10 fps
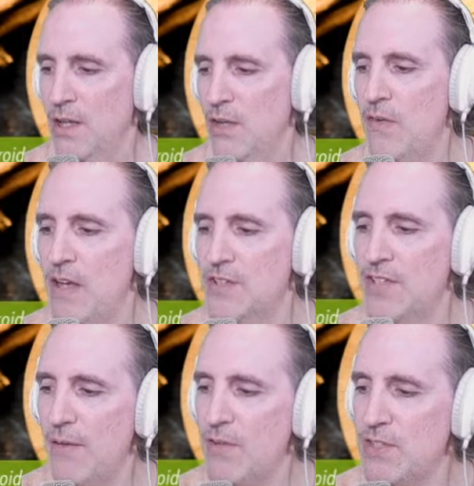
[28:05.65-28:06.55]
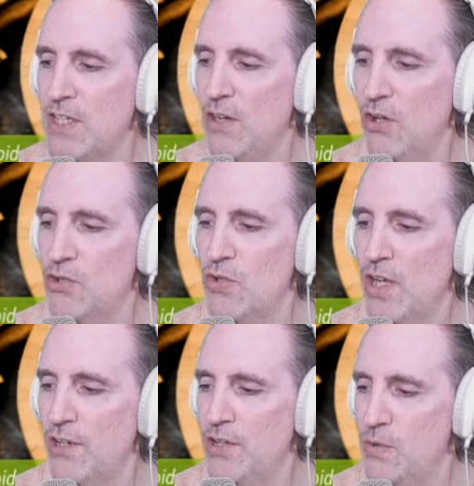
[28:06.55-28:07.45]
You've got 1,700
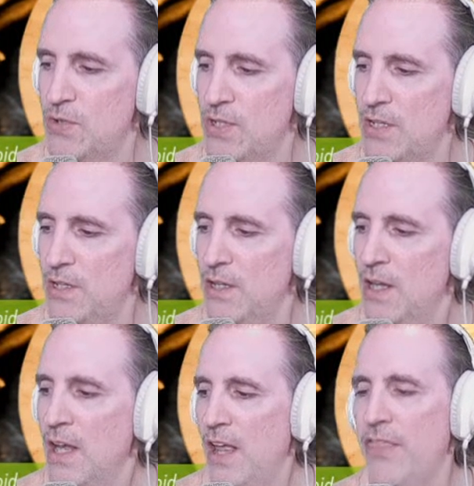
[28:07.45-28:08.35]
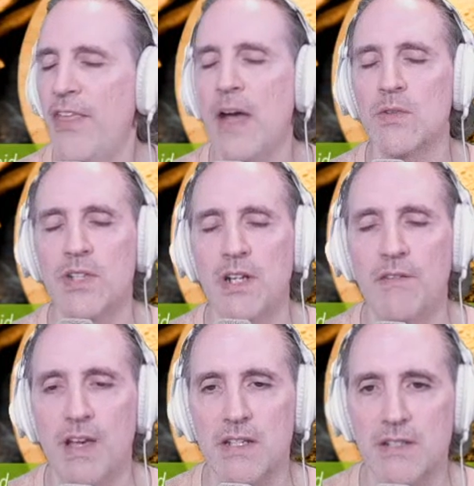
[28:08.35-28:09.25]
on Houston, 1,000
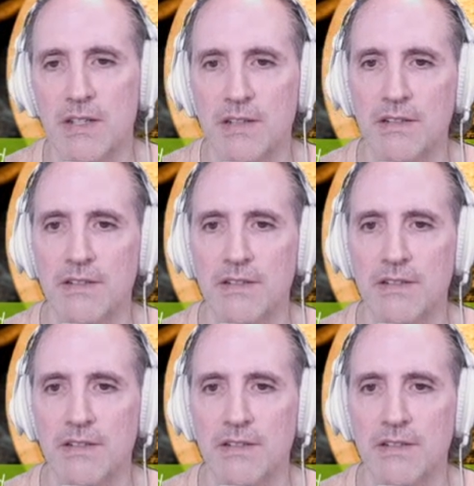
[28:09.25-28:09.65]
invested.